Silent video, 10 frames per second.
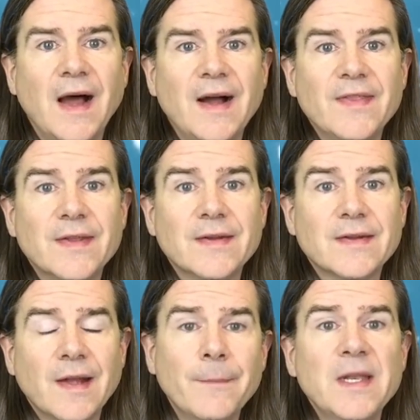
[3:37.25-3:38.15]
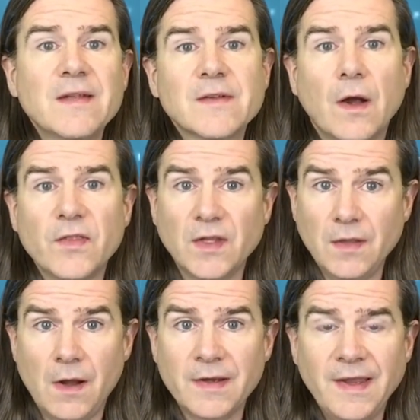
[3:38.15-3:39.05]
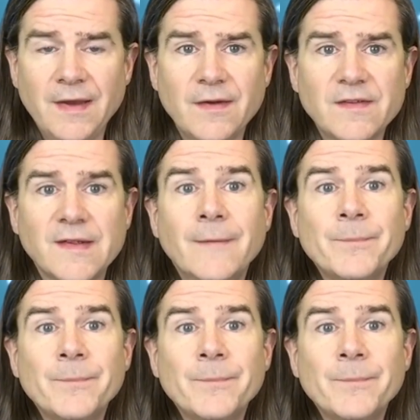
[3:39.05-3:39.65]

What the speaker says: The company is called the Longhairs.